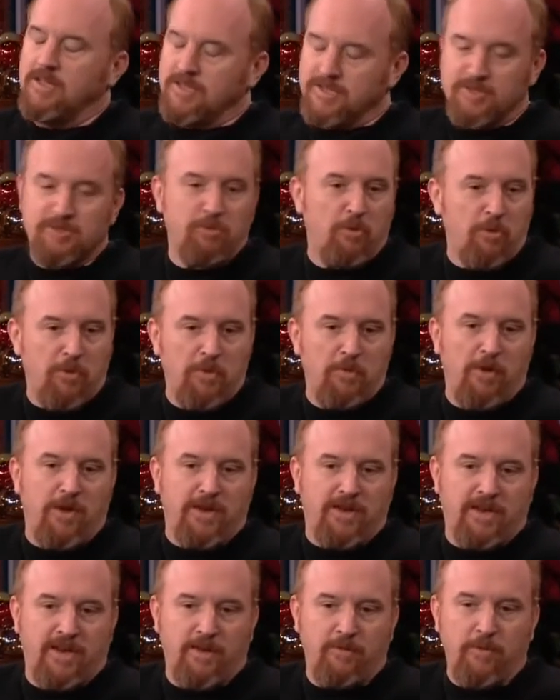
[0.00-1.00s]
This is where we
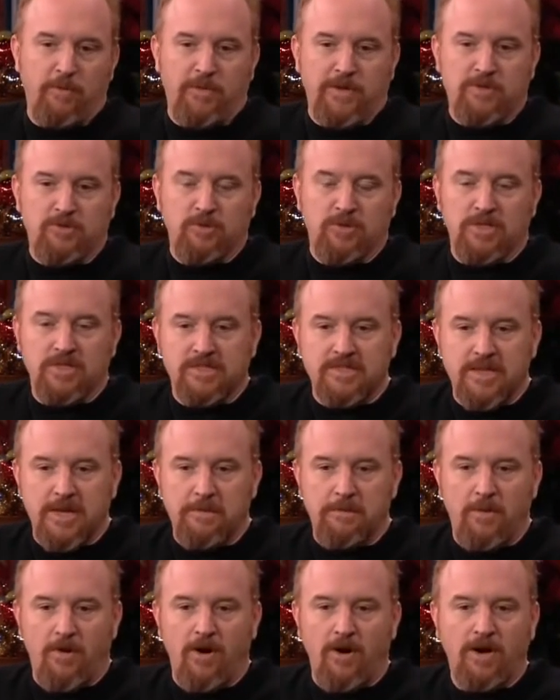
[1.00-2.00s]
went. And we went to a little
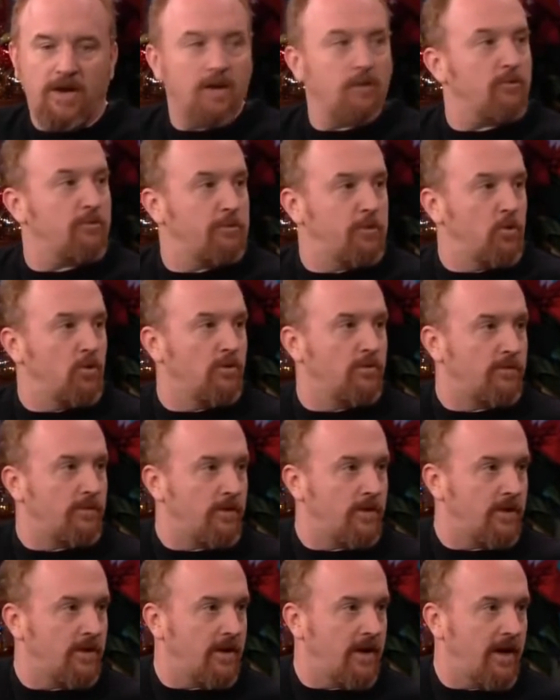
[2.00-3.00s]
state park, and it was
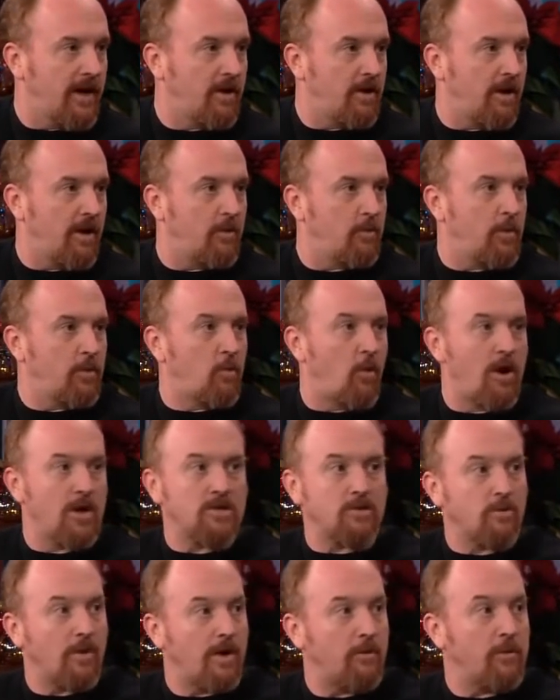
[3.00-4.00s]
beautiful. Mm. And we
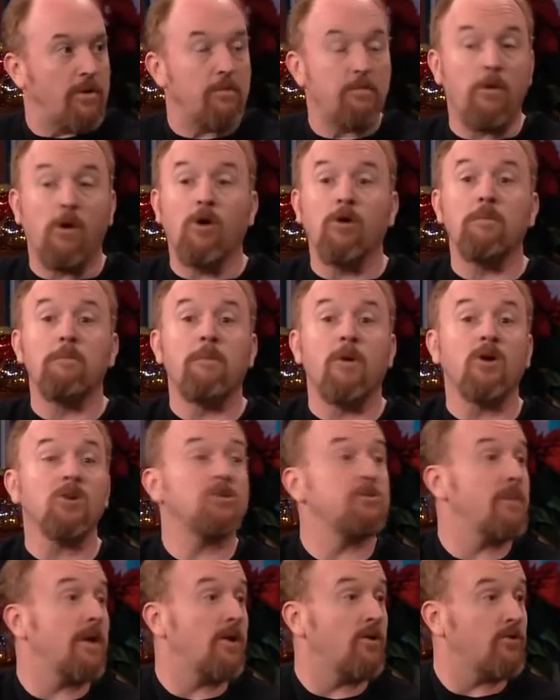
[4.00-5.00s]
walked around. We borrowed
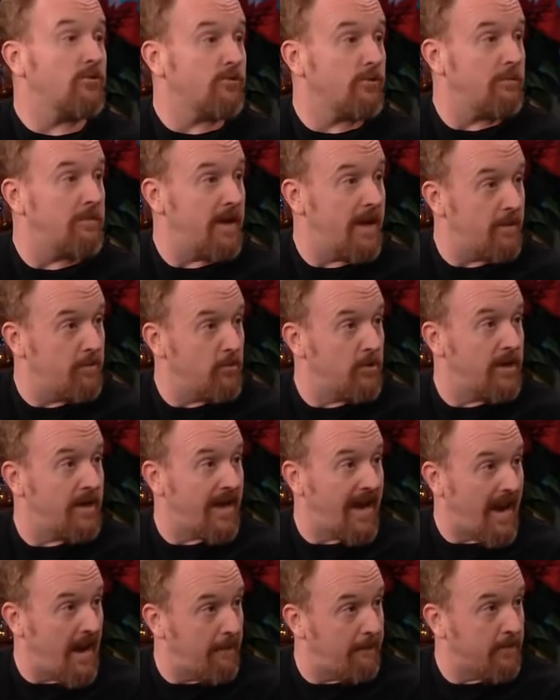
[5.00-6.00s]
marshmallows from neighboring
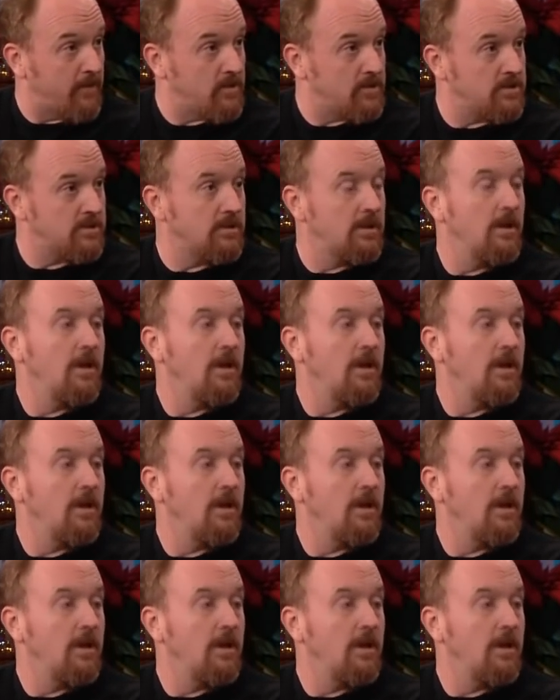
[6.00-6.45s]
campers.